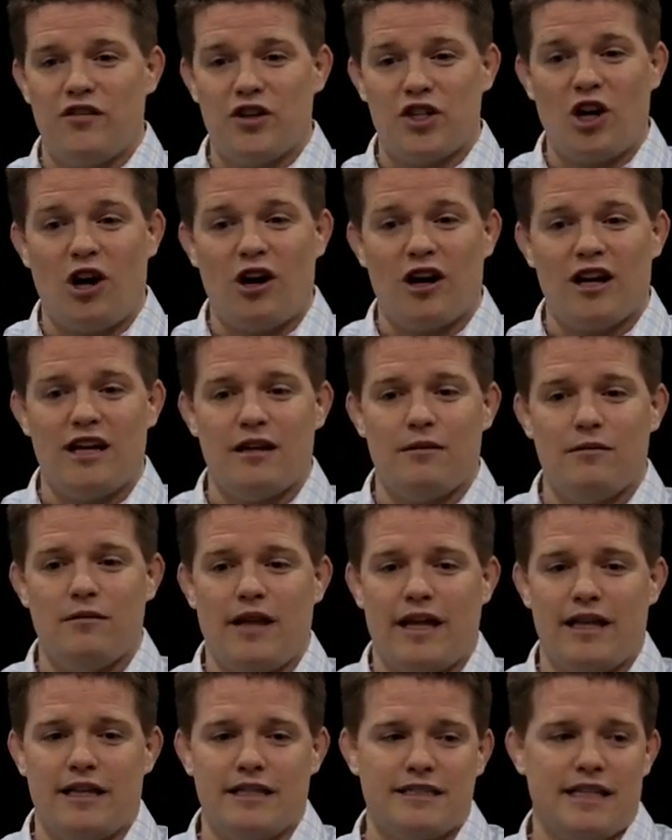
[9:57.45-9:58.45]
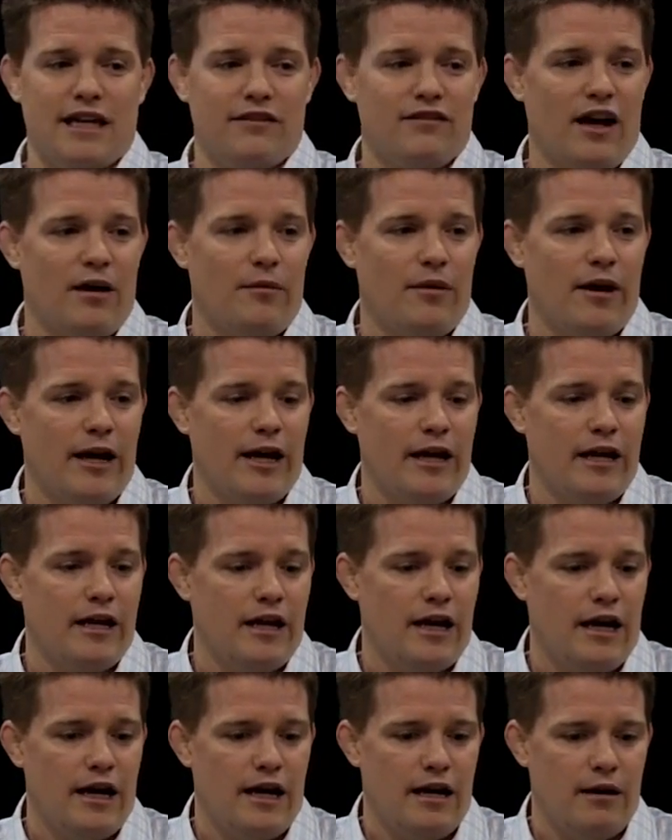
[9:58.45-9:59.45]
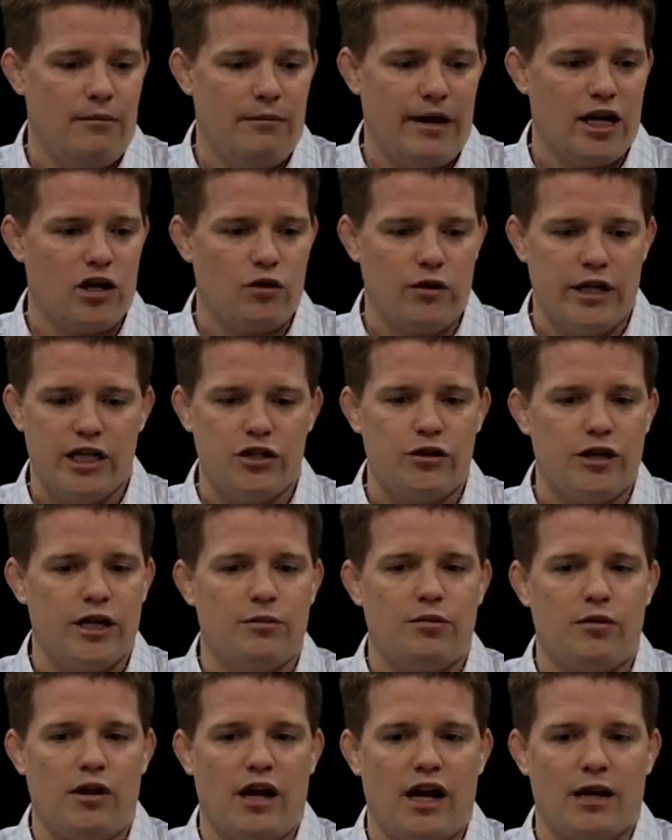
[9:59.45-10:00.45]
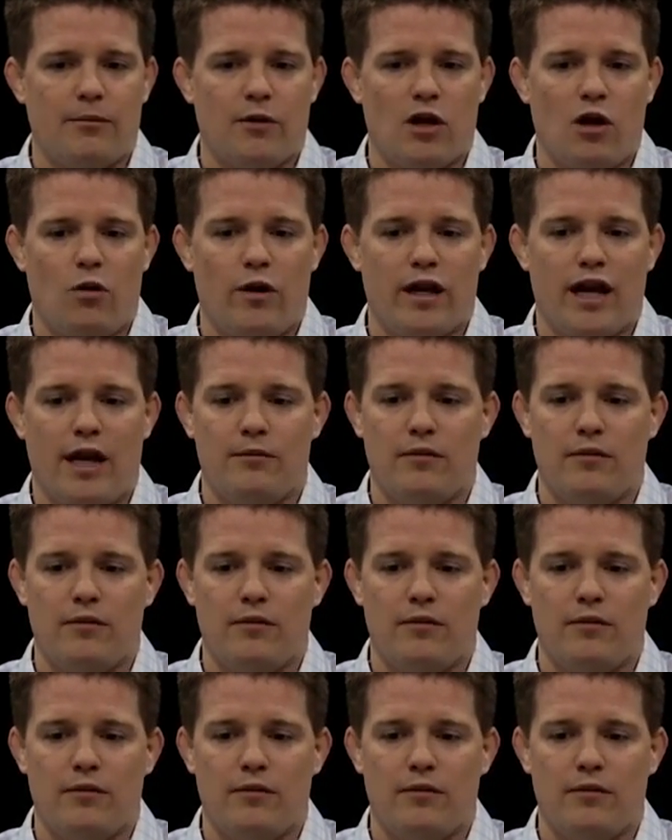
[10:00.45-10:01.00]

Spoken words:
If you're targeting, like let's say I've got my green drink product and going,